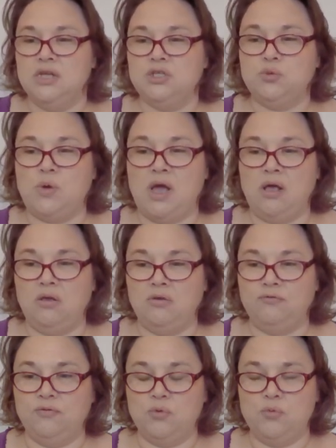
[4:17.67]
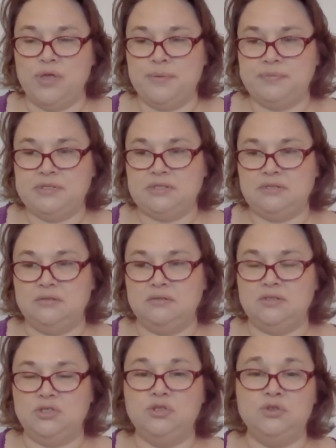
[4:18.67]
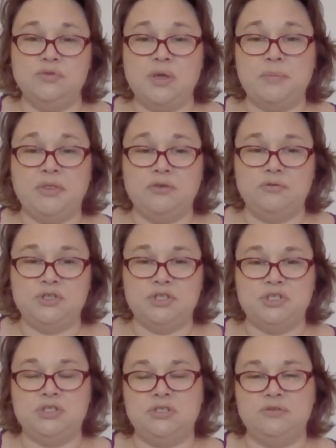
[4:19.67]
12 whips to do that monthly rotation.